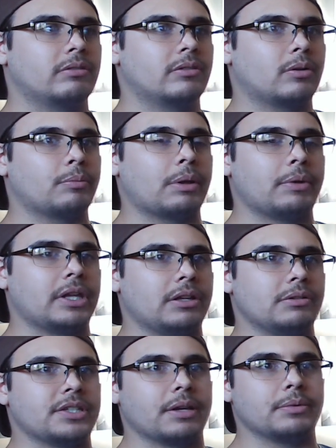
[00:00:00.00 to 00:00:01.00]
Or maybe he
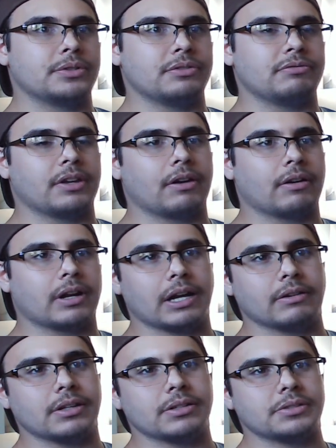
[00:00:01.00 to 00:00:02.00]
was able to figure out how
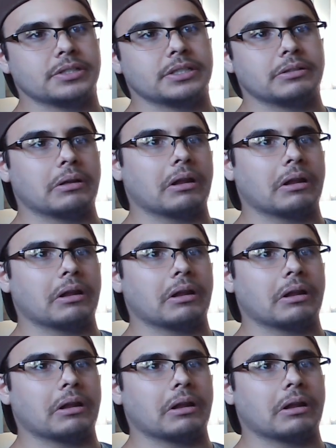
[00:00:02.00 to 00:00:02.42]
to use it.